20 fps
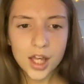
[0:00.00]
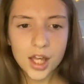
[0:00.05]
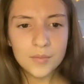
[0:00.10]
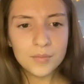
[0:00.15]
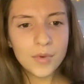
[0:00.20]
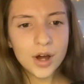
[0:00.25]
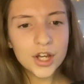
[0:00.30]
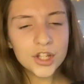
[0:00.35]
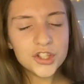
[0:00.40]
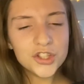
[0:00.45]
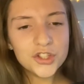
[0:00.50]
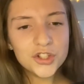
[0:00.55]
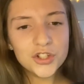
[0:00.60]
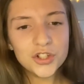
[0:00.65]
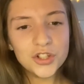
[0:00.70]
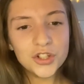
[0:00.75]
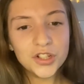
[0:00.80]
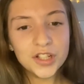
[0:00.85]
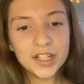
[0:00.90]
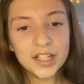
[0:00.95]
Maya
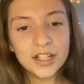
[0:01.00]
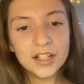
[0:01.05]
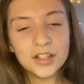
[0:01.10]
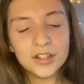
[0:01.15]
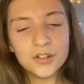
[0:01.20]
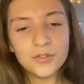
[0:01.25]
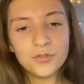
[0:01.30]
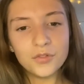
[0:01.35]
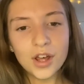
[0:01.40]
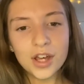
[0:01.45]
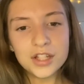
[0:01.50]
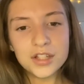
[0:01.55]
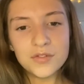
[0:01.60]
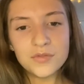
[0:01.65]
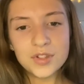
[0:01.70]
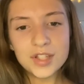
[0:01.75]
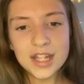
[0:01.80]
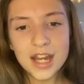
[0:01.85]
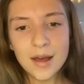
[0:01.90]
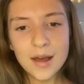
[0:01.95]
stood looking at the flight of
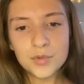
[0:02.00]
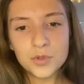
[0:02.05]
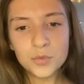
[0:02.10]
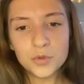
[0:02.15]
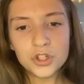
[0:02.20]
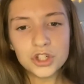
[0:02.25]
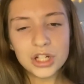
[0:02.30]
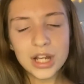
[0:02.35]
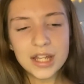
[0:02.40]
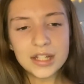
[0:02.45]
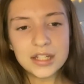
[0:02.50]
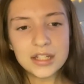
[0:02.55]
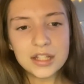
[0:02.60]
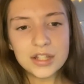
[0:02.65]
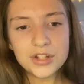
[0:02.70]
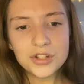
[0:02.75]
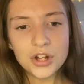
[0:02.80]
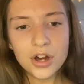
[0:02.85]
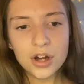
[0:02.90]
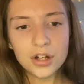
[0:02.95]
steps which led into
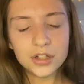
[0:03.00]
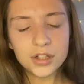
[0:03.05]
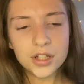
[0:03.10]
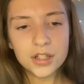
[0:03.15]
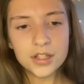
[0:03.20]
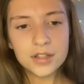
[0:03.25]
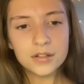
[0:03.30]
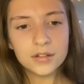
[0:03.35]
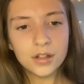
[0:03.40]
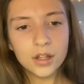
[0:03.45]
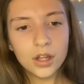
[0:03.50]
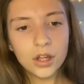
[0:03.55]
the darkness.